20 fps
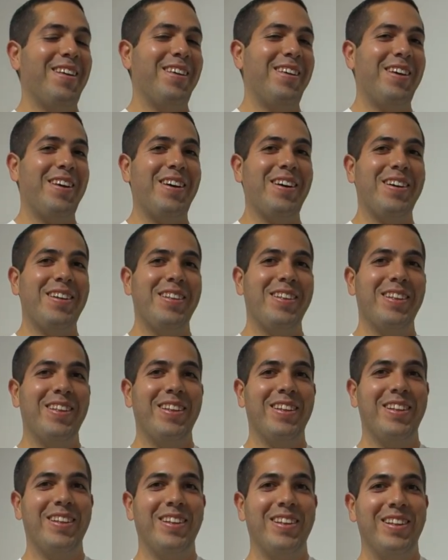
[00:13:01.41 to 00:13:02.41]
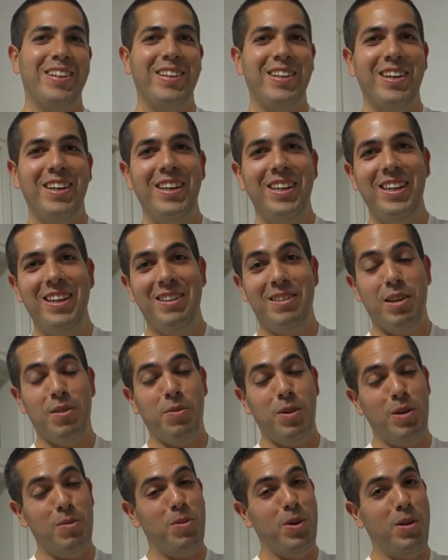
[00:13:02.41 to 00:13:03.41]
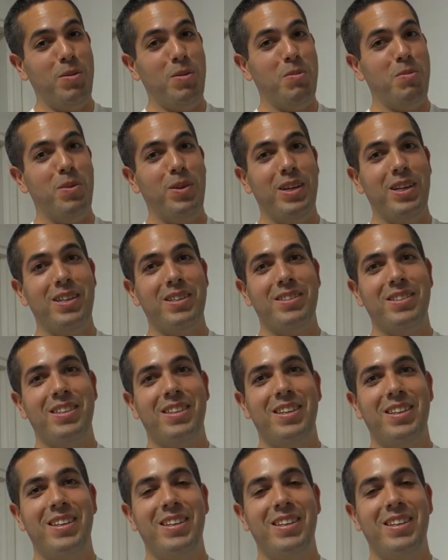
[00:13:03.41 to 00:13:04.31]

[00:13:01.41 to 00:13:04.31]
yeah. He needs someone to put him in place.